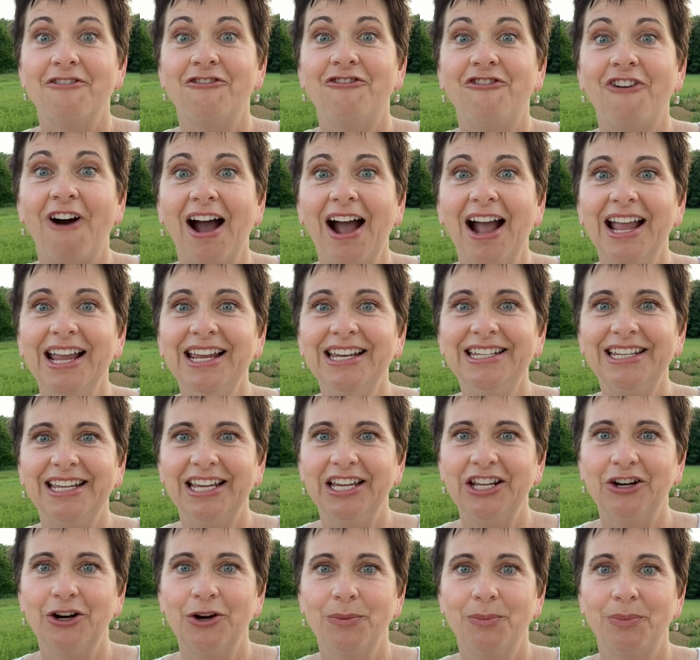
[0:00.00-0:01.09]
find
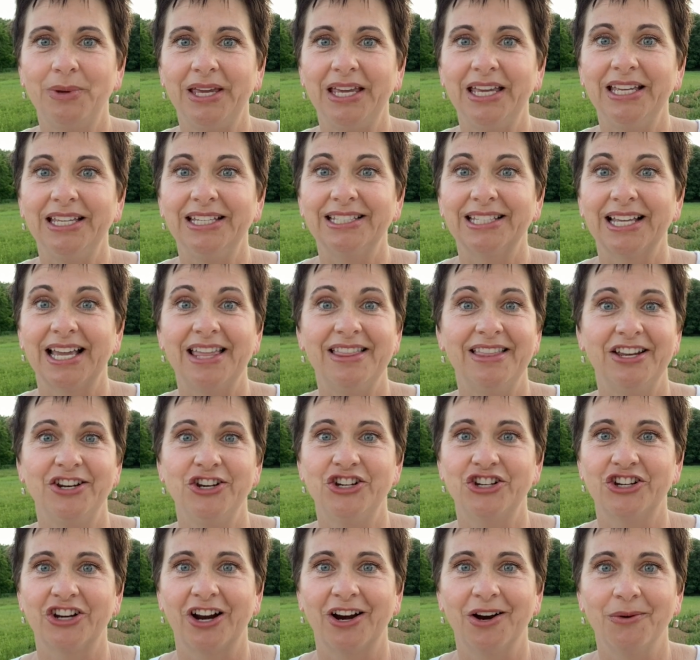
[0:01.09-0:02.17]
inner peace and then
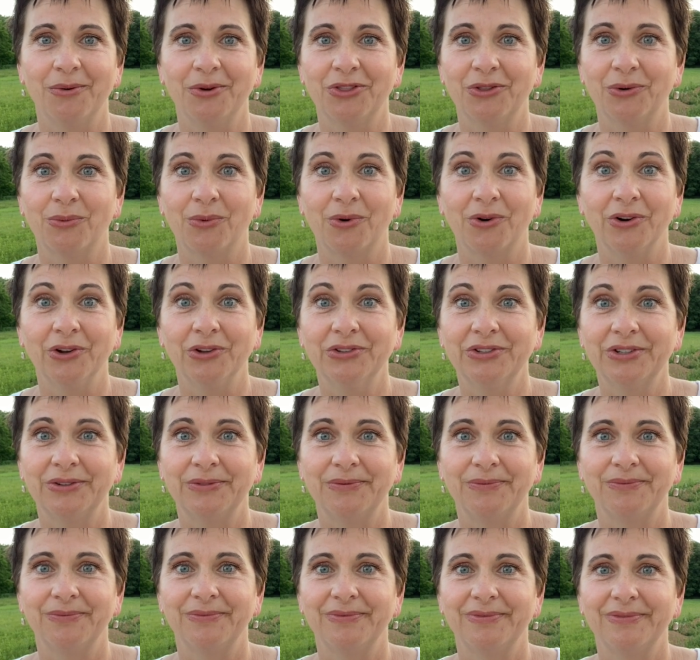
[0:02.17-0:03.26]
share it with the world.
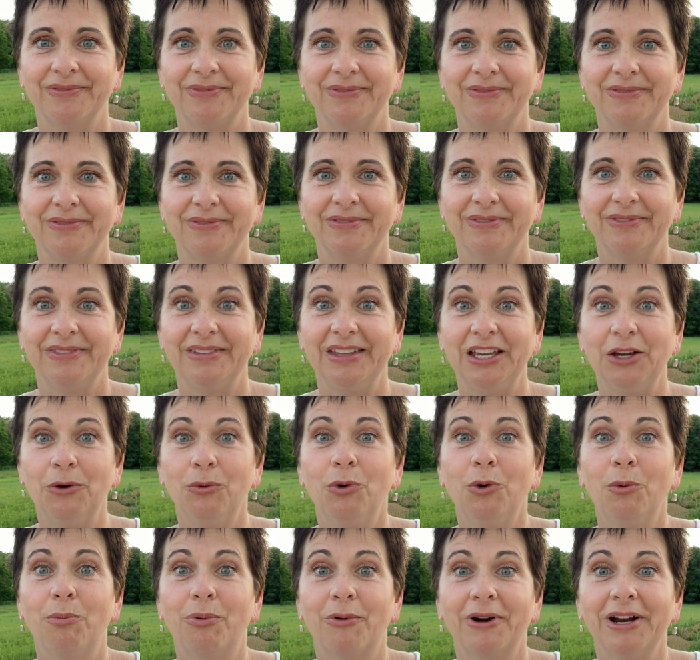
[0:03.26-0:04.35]
It
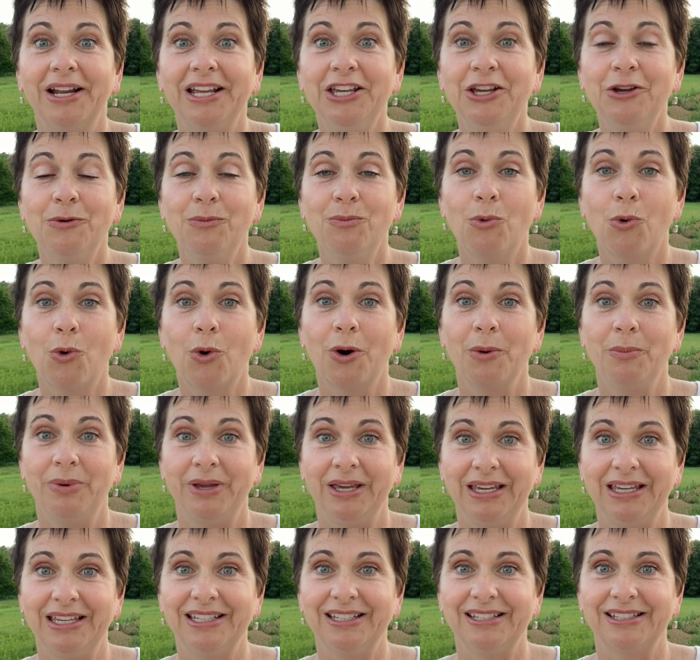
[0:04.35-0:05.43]
will bring you more
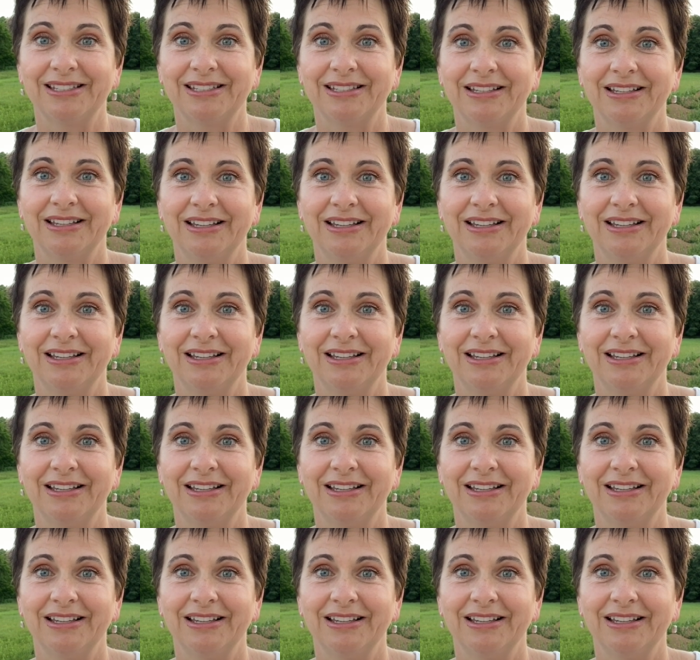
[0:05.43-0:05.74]
peace.